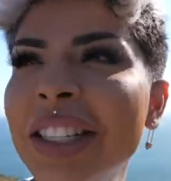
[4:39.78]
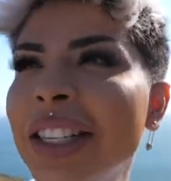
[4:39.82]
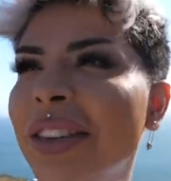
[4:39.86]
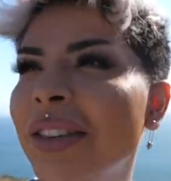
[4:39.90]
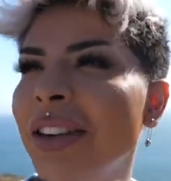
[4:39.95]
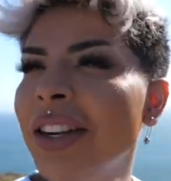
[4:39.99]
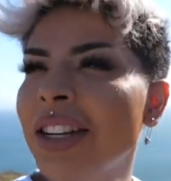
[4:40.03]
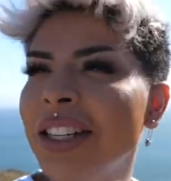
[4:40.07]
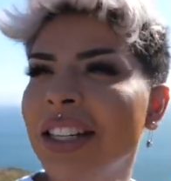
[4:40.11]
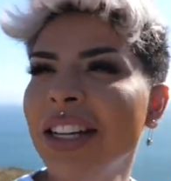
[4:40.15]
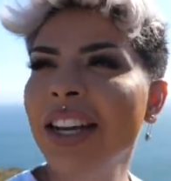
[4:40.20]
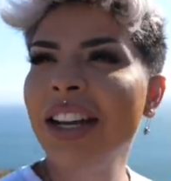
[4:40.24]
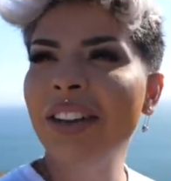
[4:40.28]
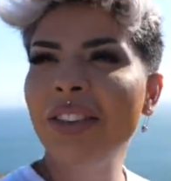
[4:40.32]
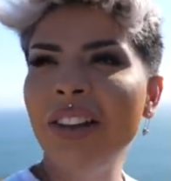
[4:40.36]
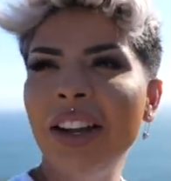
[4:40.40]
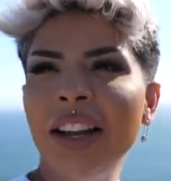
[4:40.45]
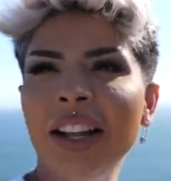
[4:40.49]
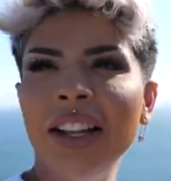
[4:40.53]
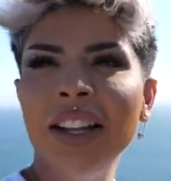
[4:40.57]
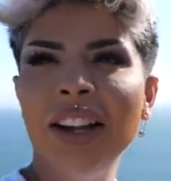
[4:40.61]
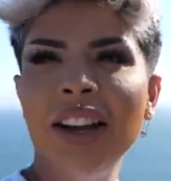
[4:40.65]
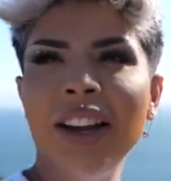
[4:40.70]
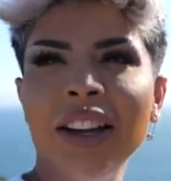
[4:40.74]
Once upon a time,
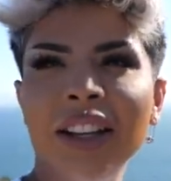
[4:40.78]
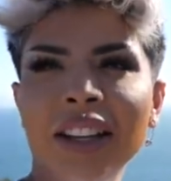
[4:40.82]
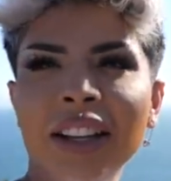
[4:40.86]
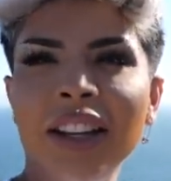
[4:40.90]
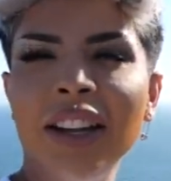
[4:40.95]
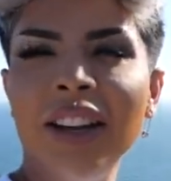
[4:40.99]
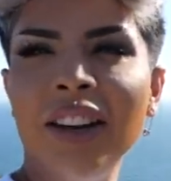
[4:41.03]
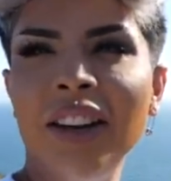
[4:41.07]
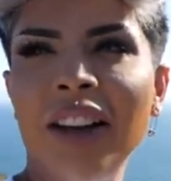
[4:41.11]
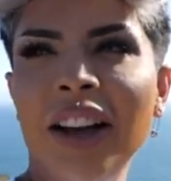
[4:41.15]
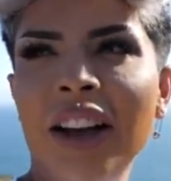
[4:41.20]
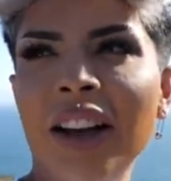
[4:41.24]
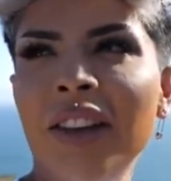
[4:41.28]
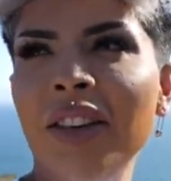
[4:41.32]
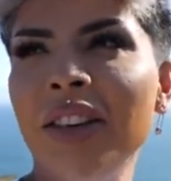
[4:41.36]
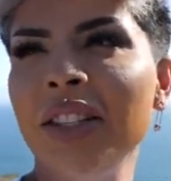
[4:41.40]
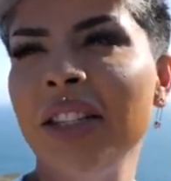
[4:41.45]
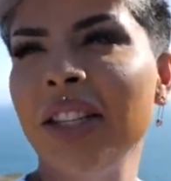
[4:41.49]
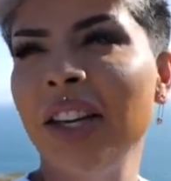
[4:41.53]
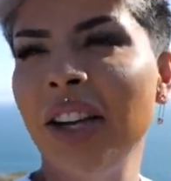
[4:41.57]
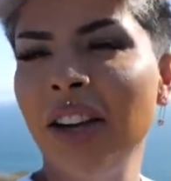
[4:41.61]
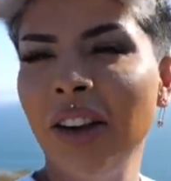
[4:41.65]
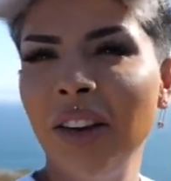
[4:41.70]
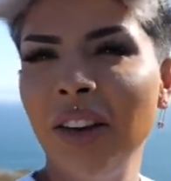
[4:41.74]
not long ago, I was.